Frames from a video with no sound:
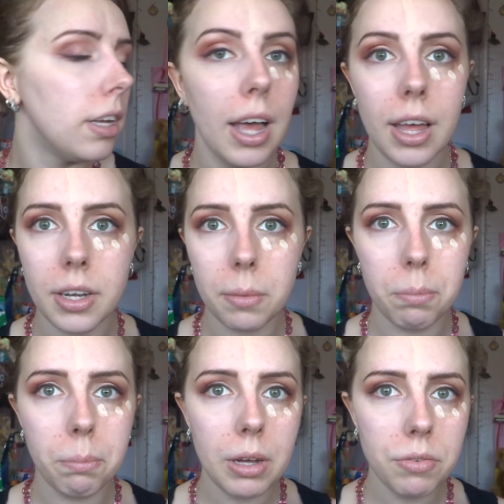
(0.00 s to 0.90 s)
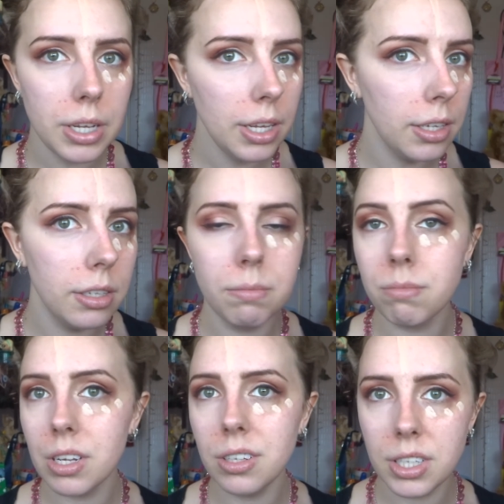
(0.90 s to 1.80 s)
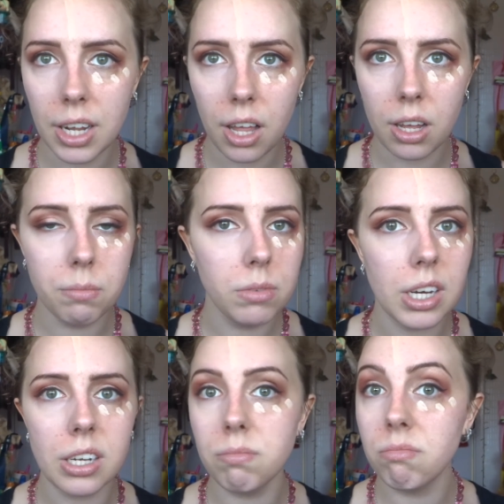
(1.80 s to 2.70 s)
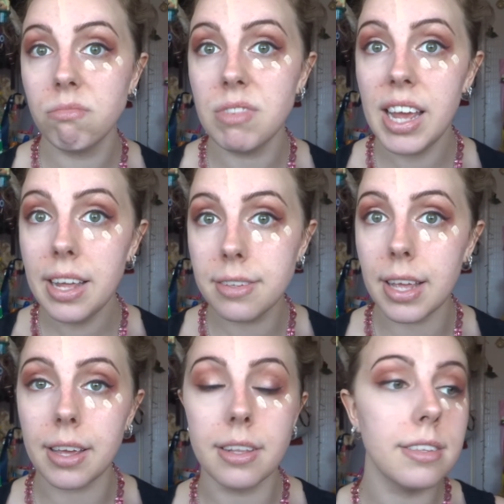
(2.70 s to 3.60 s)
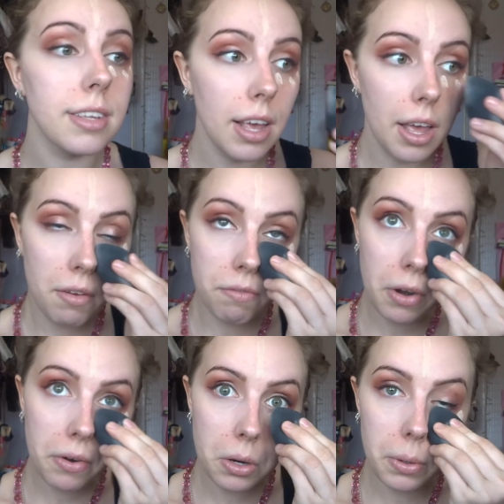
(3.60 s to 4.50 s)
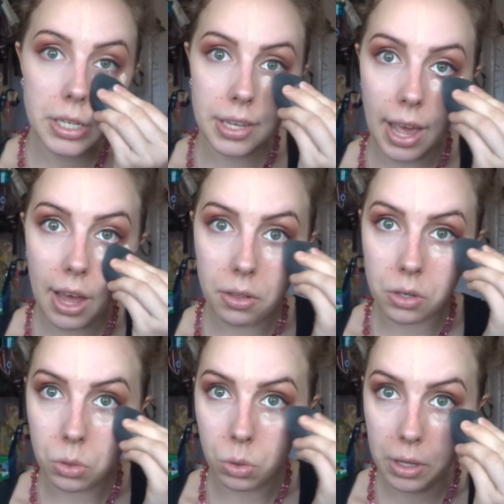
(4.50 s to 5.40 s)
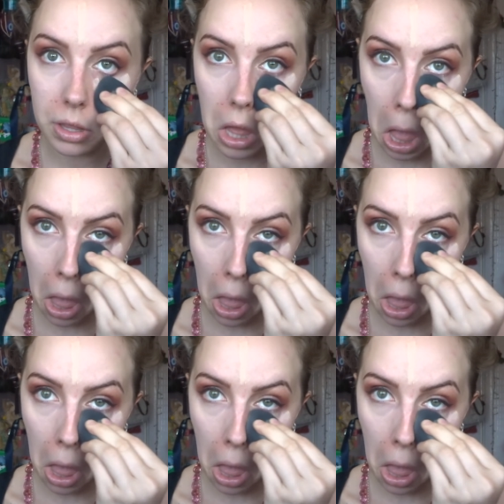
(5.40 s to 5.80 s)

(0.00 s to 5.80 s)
And buffed in concealer, done in seconds. Very quick to get out the door with.